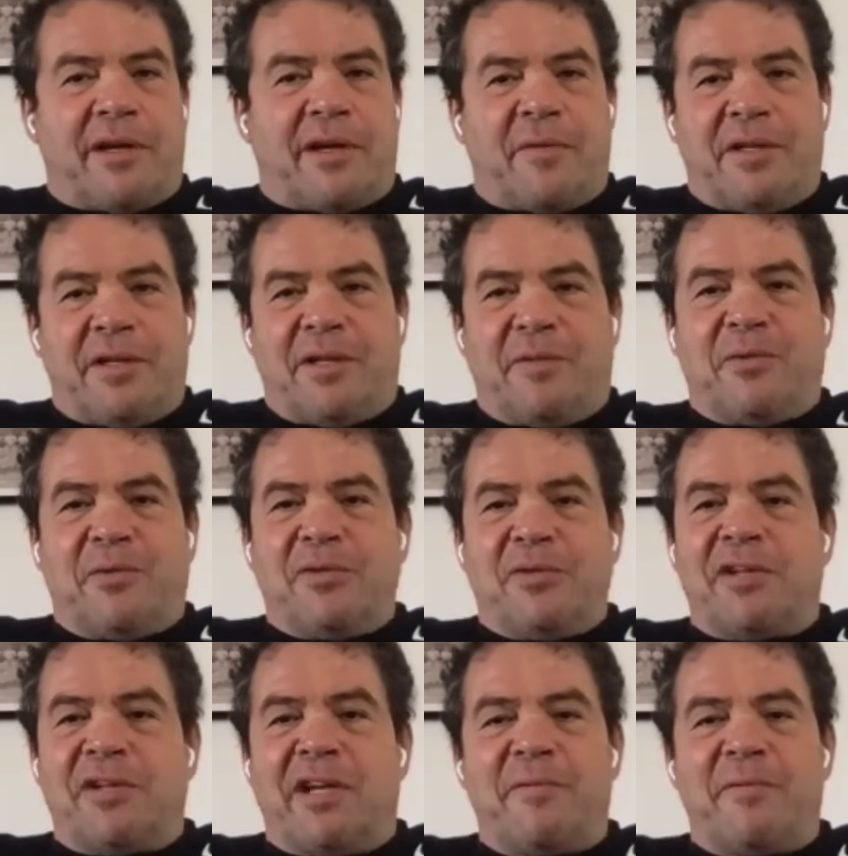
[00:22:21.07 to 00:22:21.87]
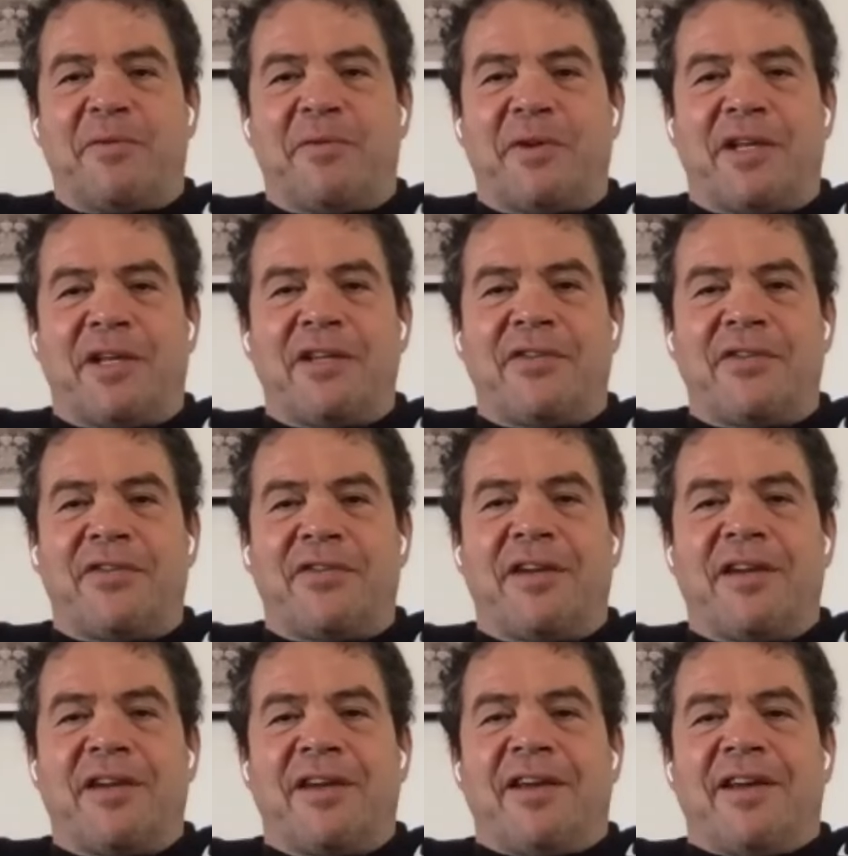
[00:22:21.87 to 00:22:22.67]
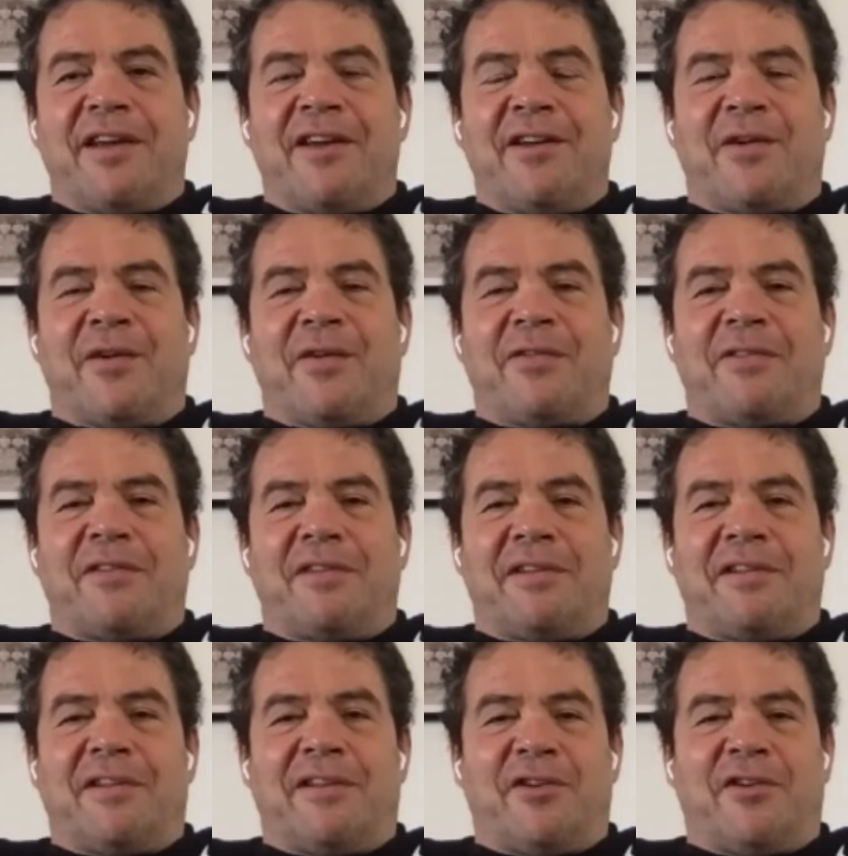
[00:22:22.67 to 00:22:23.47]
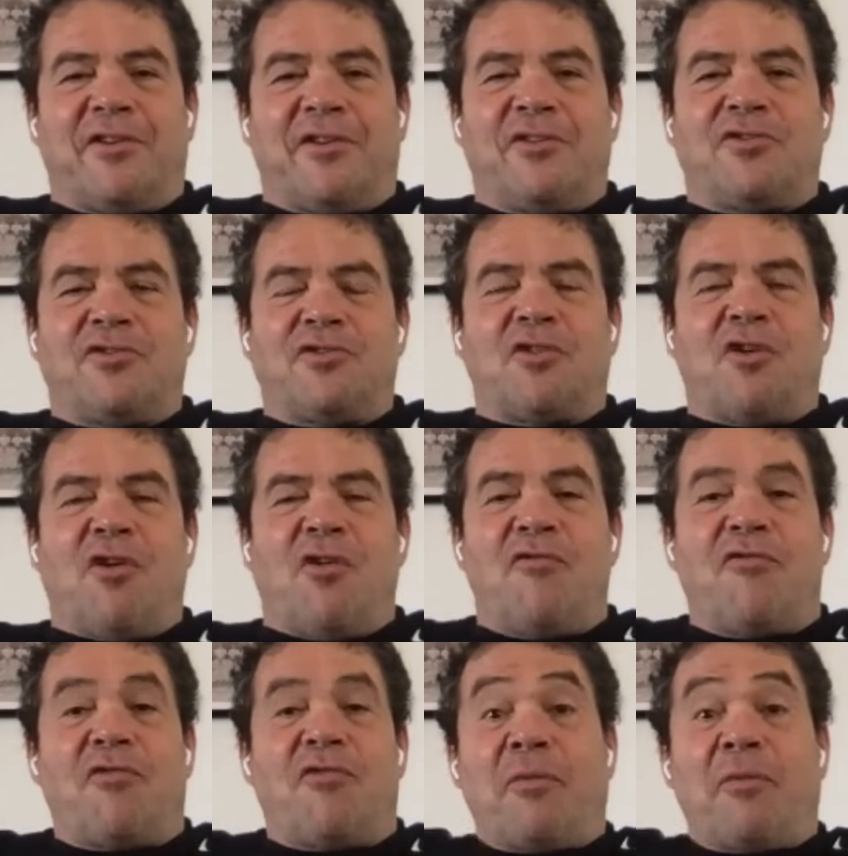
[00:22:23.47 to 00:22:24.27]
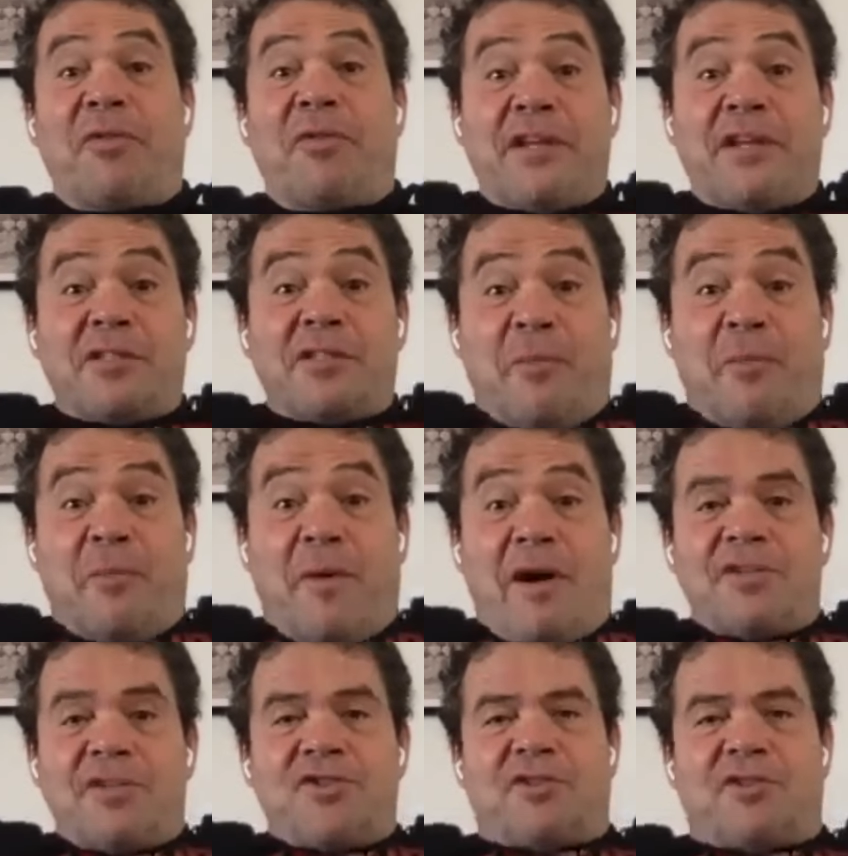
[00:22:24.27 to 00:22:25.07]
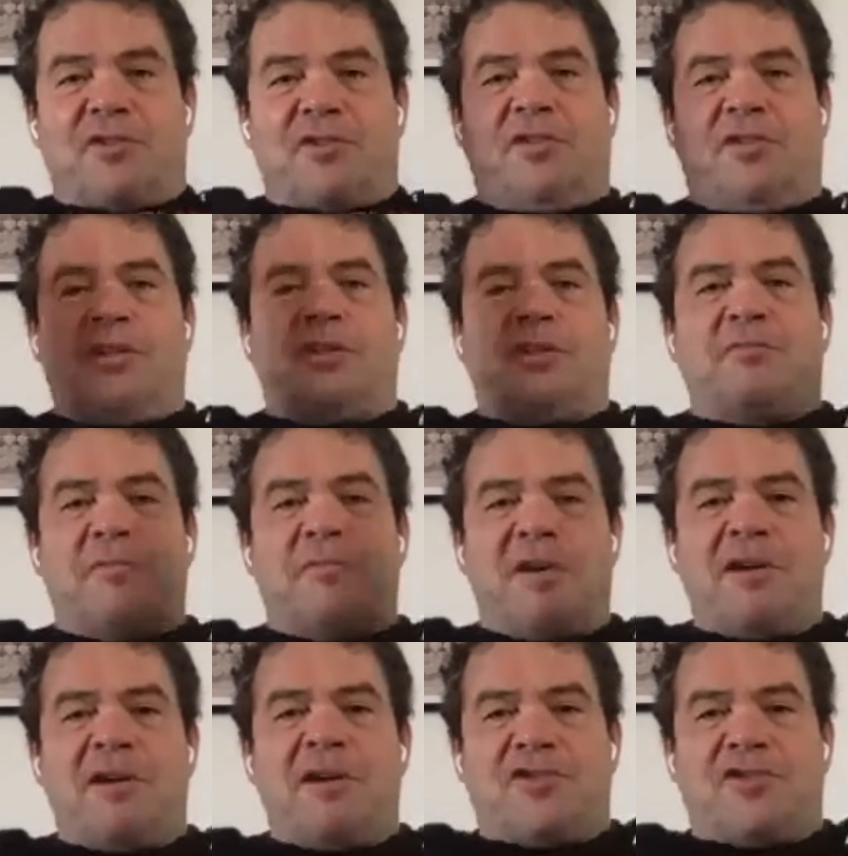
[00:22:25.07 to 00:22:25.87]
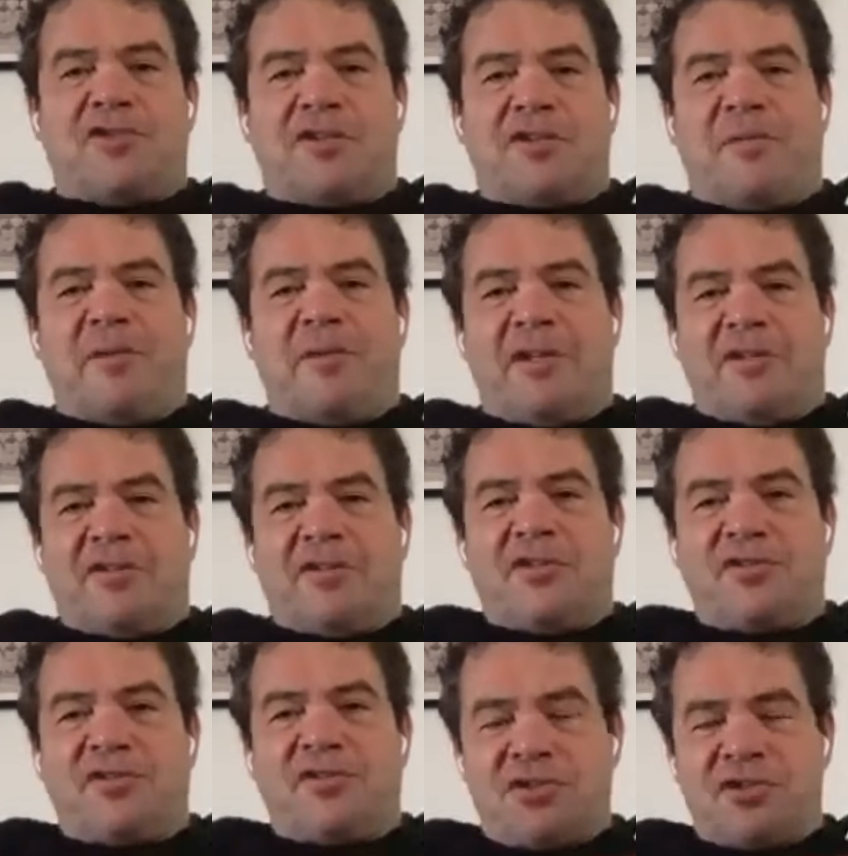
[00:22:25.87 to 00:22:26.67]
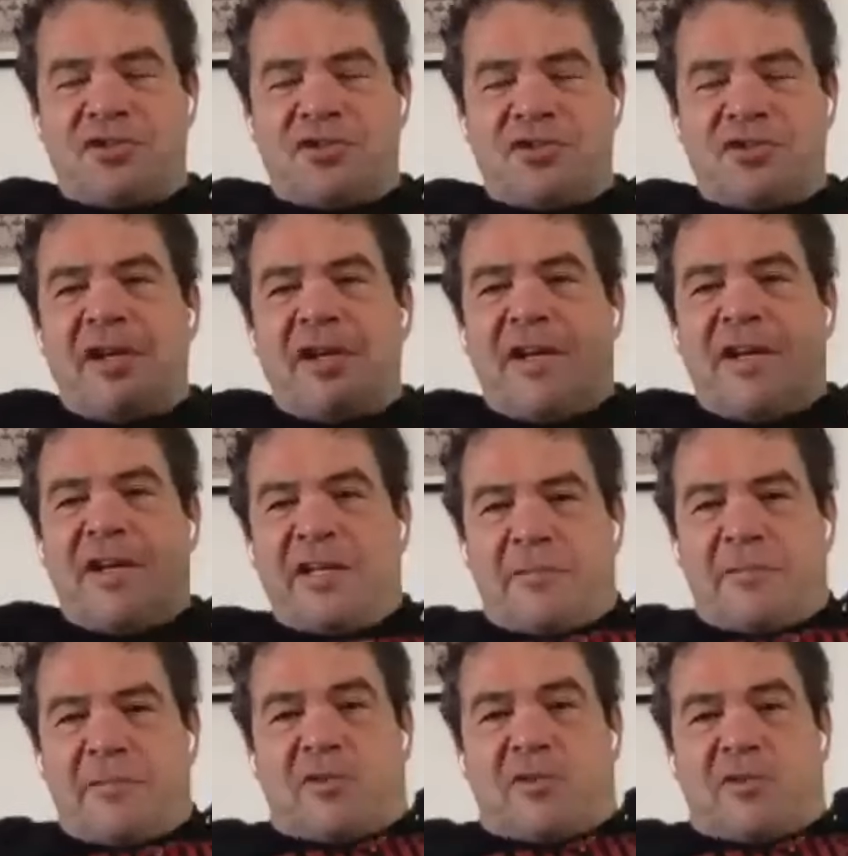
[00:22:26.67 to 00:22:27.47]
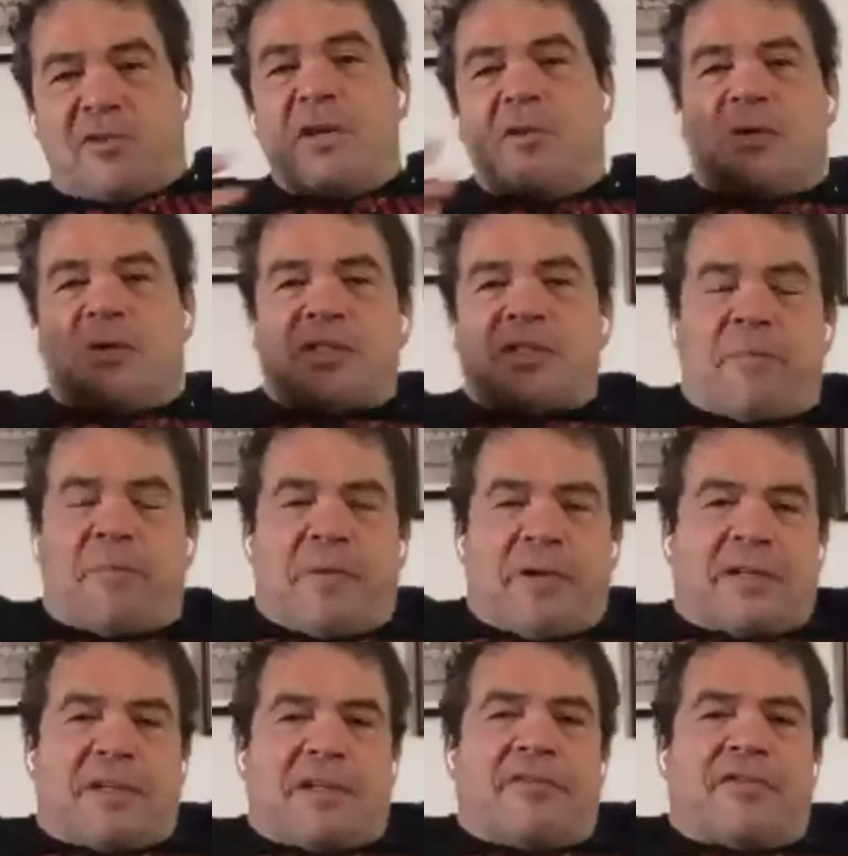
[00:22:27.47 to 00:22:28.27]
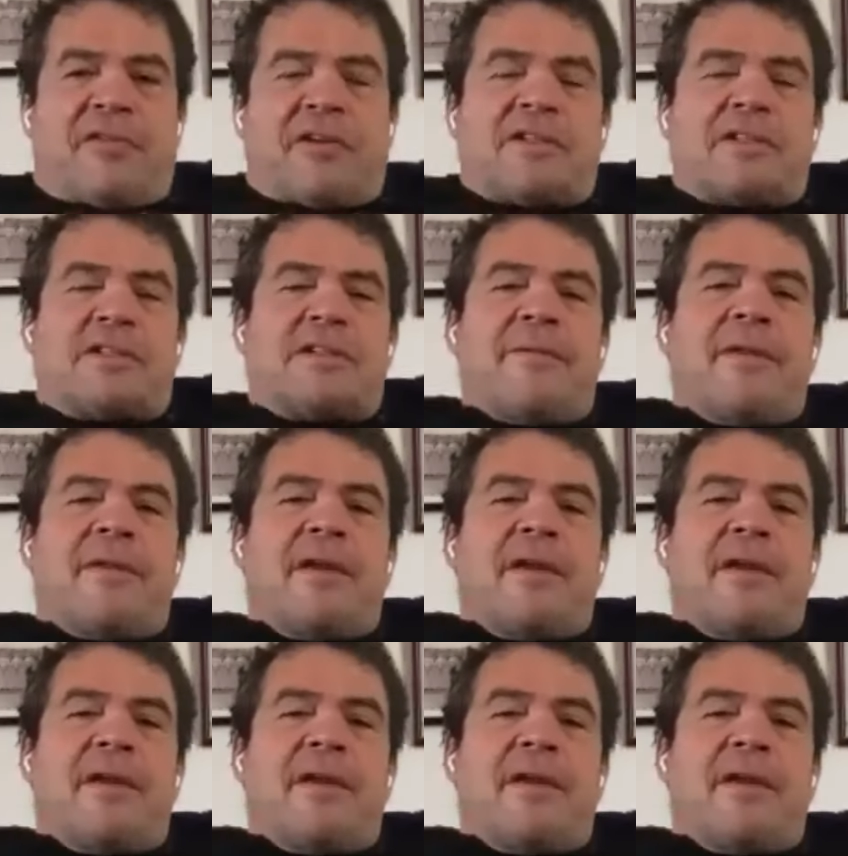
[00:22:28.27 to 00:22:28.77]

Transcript: I mean, the pool tapering is you know you just go from this much to this much. I mean, it's just to me it was a big difference